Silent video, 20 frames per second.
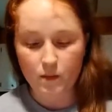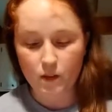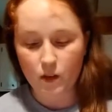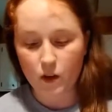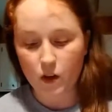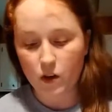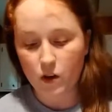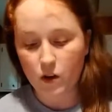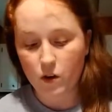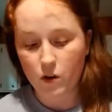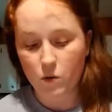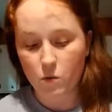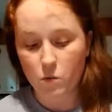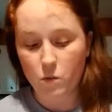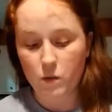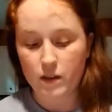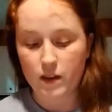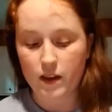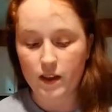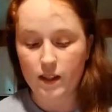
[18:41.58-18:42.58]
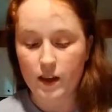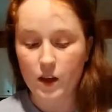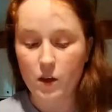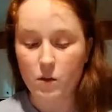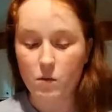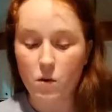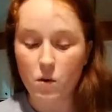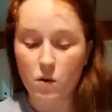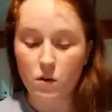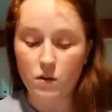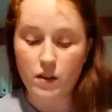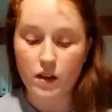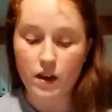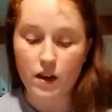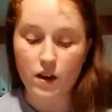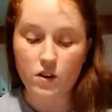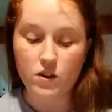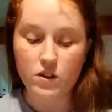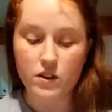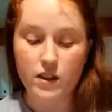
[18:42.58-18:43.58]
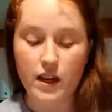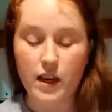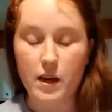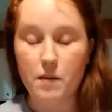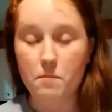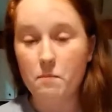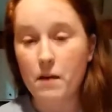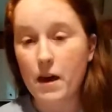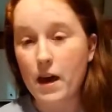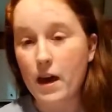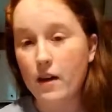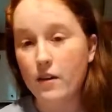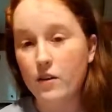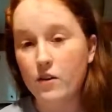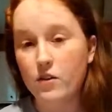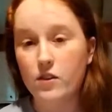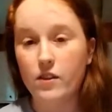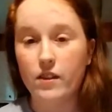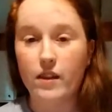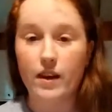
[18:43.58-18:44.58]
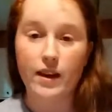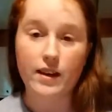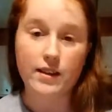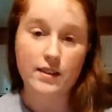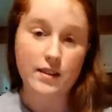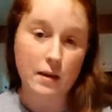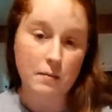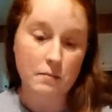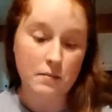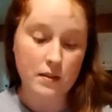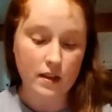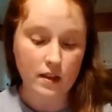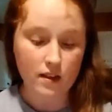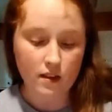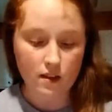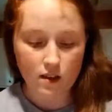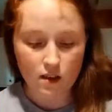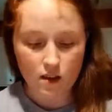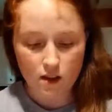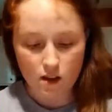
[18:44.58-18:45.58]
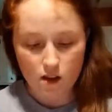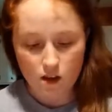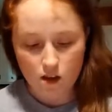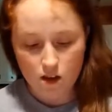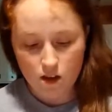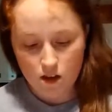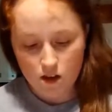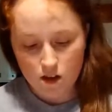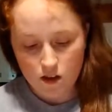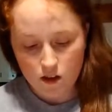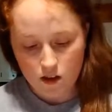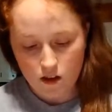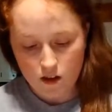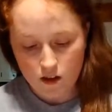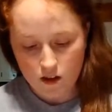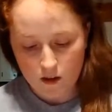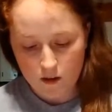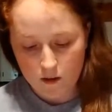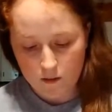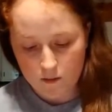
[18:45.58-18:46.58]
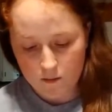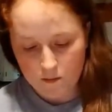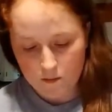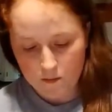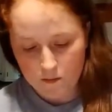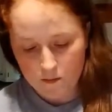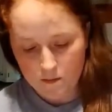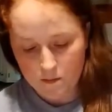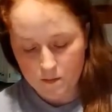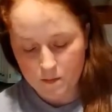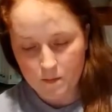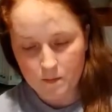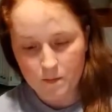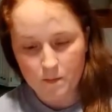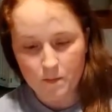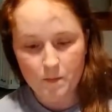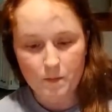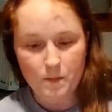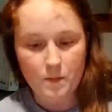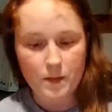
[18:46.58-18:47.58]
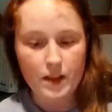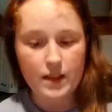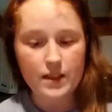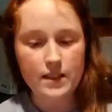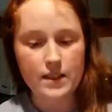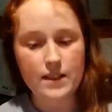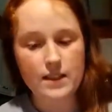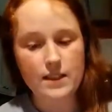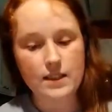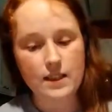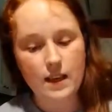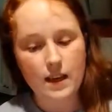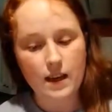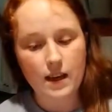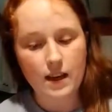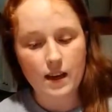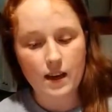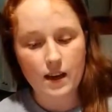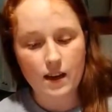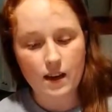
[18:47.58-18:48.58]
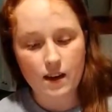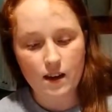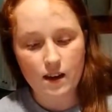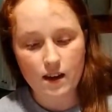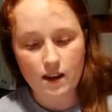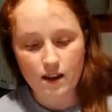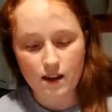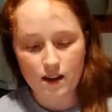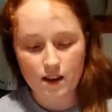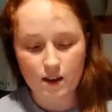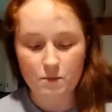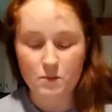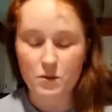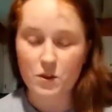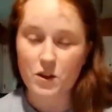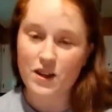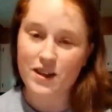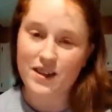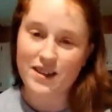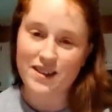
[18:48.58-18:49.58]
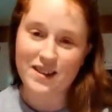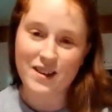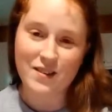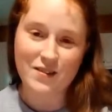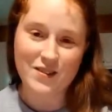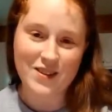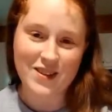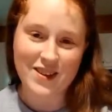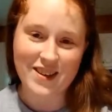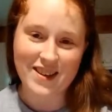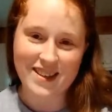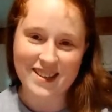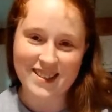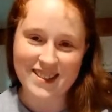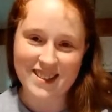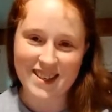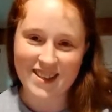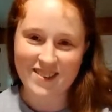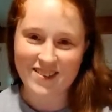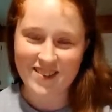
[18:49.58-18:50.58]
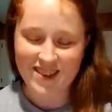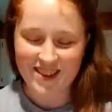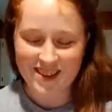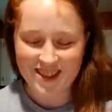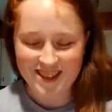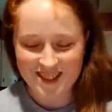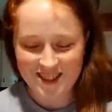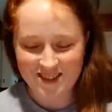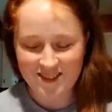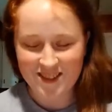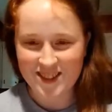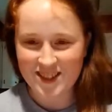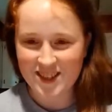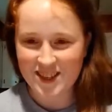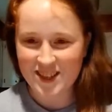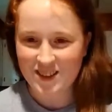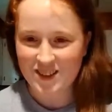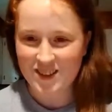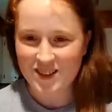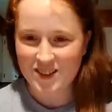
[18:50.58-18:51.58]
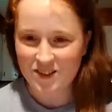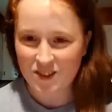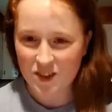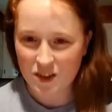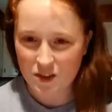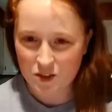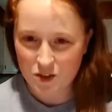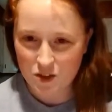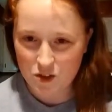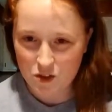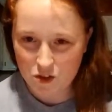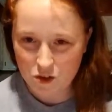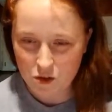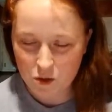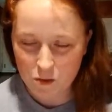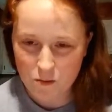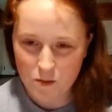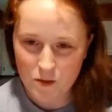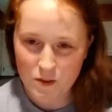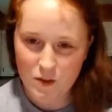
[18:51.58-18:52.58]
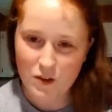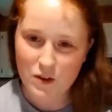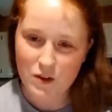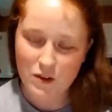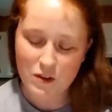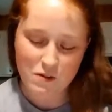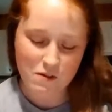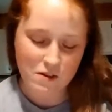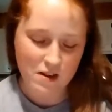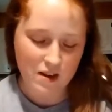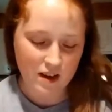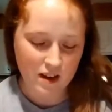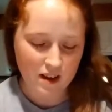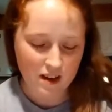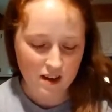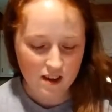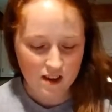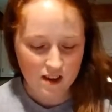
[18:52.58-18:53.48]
Will they let you hold there? Do they get mad or do they accept it? Let's see. I'm trying not to keep you guys too much. I know this video is super long already.